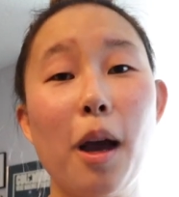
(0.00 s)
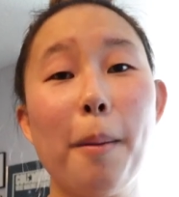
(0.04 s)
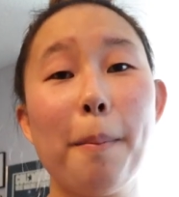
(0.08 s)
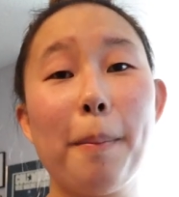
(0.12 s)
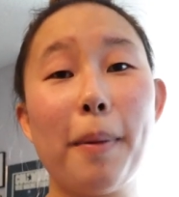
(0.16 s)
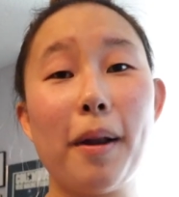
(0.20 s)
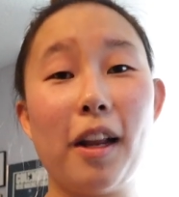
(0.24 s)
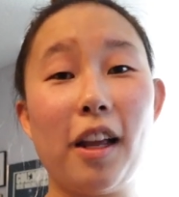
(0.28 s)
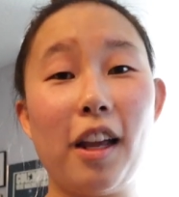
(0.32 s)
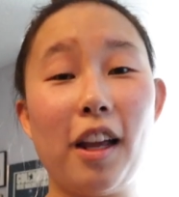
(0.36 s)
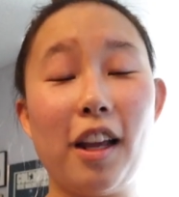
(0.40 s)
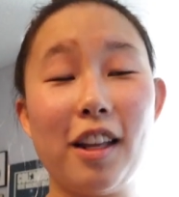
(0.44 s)

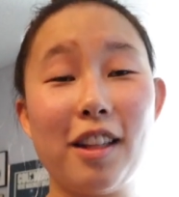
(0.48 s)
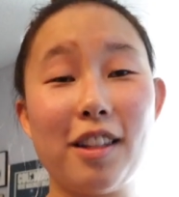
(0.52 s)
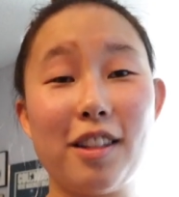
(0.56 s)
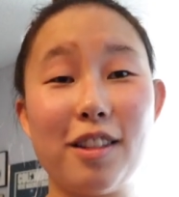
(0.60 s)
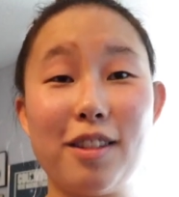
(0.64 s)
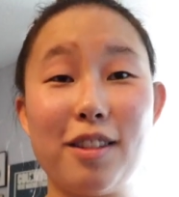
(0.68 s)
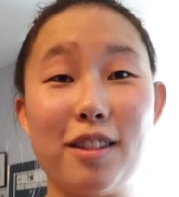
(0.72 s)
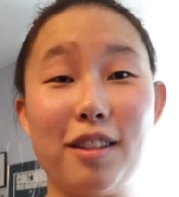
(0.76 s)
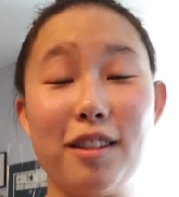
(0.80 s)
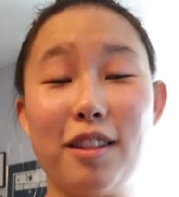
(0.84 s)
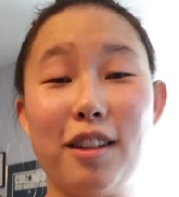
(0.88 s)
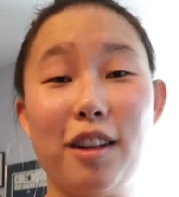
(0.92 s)
but
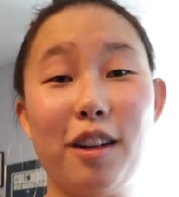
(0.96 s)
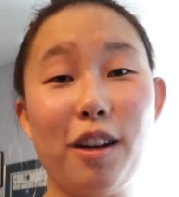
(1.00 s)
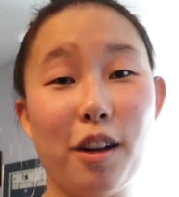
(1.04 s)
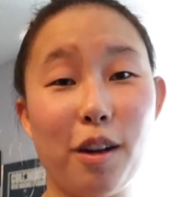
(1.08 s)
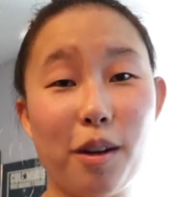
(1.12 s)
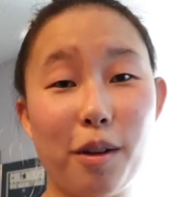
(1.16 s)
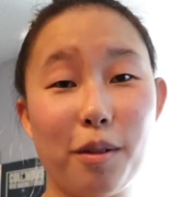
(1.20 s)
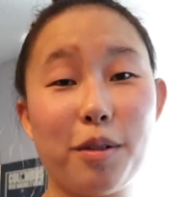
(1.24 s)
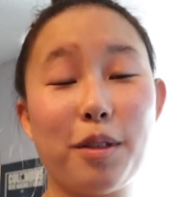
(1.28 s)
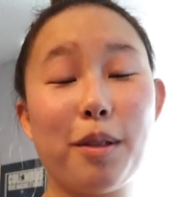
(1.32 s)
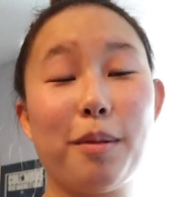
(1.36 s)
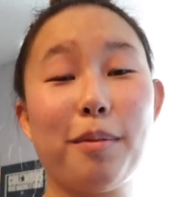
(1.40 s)
it's, you
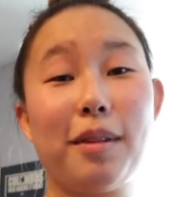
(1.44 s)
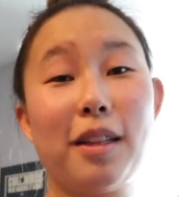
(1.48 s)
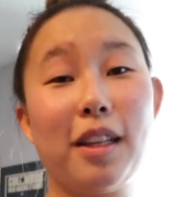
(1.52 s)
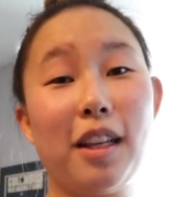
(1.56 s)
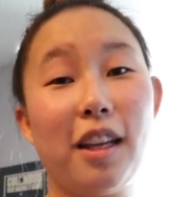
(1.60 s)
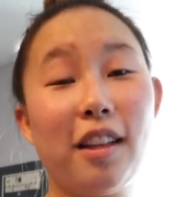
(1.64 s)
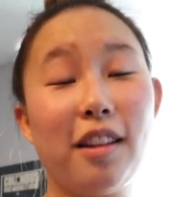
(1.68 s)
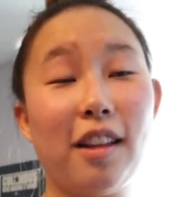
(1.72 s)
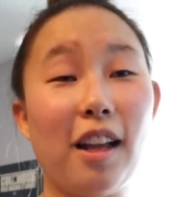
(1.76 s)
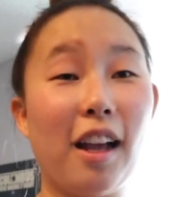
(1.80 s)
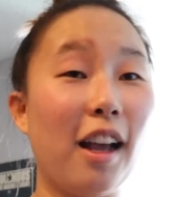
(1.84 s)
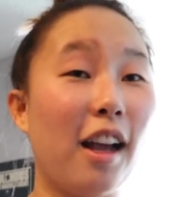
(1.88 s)
know,
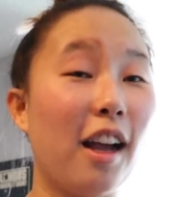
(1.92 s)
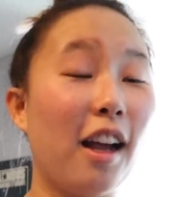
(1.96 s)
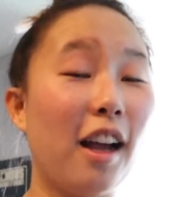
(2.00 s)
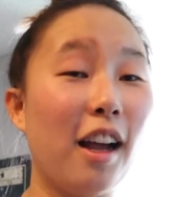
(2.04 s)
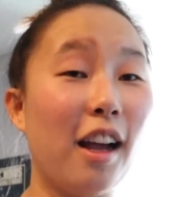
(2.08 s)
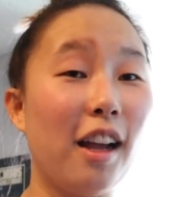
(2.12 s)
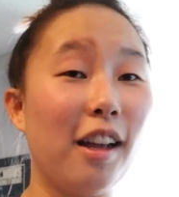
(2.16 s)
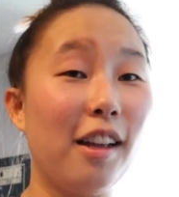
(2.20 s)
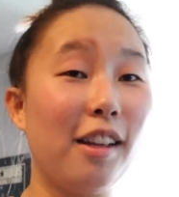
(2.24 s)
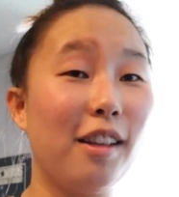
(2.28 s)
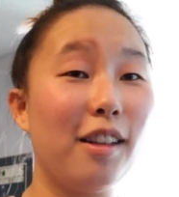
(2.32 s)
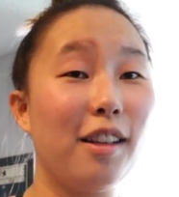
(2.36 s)
something that
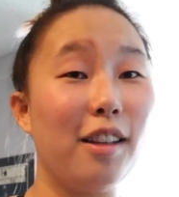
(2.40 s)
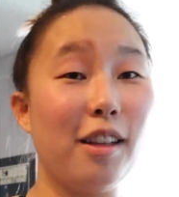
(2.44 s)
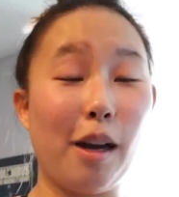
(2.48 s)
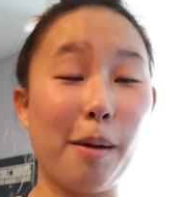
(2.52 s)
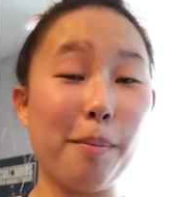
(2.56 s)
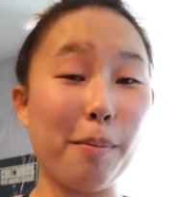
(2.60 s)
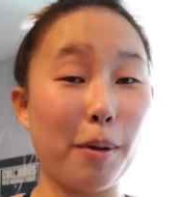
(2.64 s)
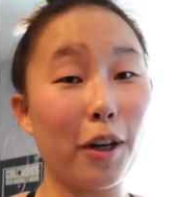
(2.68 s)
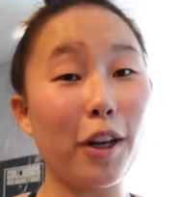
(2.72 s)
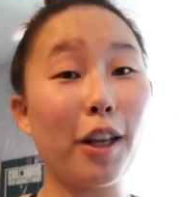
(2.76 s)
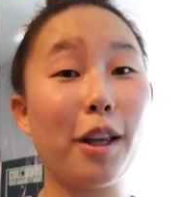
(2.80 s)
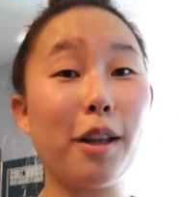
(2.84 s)

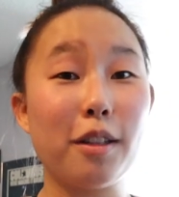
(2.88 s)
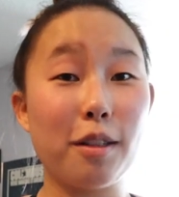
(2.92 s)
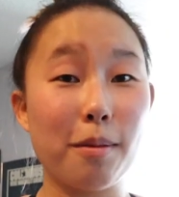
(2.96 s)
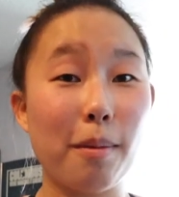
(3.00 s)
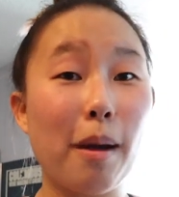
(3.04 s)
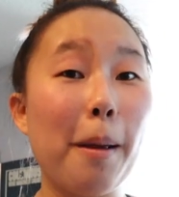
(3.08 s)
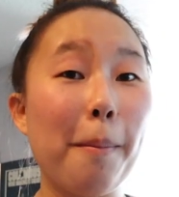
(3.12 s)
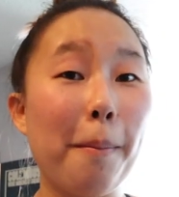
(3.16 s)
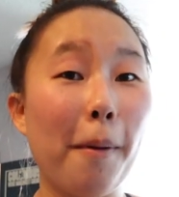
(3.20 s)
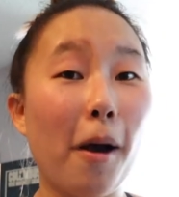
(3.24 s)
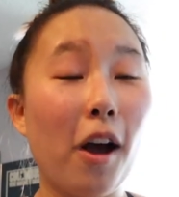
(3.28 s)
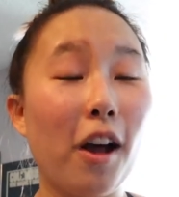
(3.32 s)
I'm putting into
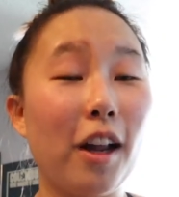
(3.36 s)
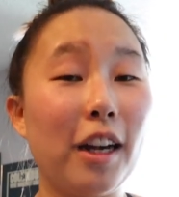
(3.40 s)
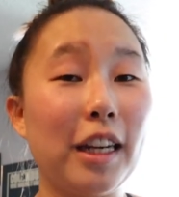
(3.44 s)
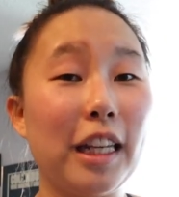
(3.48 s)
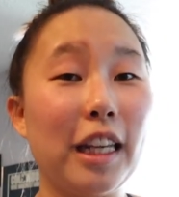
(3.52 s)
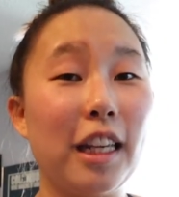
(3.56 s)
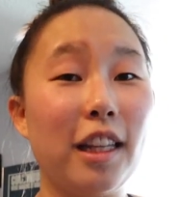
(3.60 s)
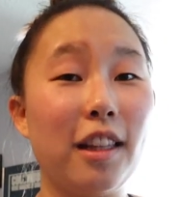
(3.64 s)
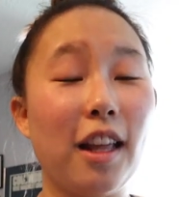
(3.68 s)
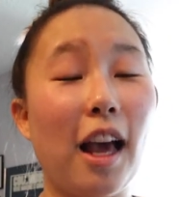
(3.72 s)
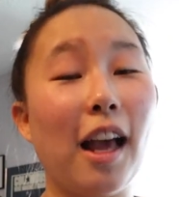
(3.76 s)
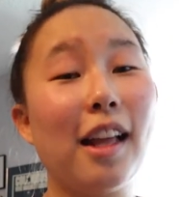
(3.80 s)
my
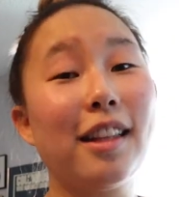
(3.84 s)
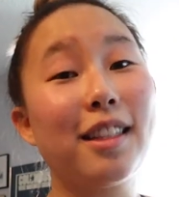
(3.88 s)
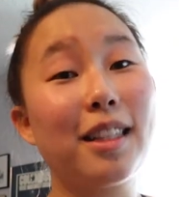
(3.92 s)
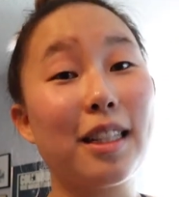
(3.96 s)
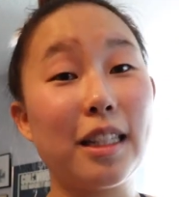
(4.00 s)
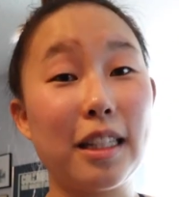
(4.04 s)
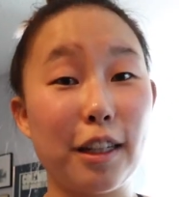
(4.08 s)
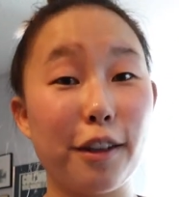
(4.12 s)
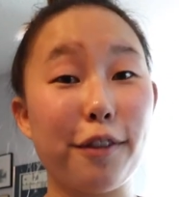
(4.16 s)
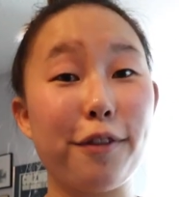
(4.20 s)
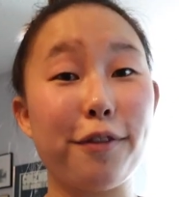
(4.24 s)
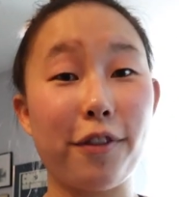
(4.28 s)
body that's
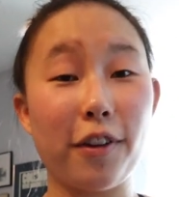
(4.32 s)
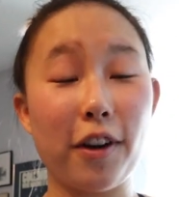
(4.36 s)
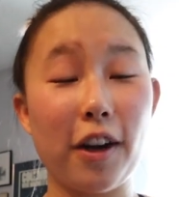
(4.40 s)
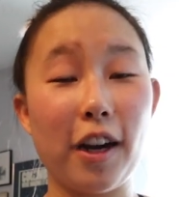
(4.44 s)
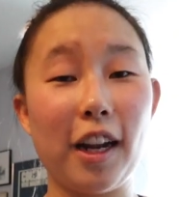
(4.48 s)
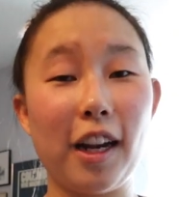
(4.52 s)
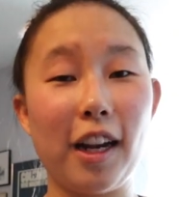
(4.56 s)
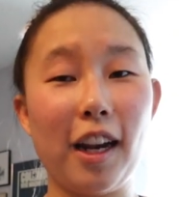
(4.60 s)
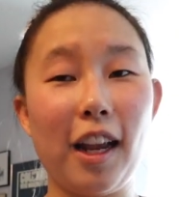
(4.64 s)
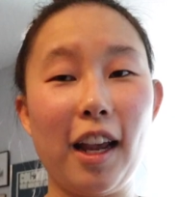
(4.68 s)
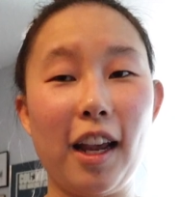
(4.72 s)
different.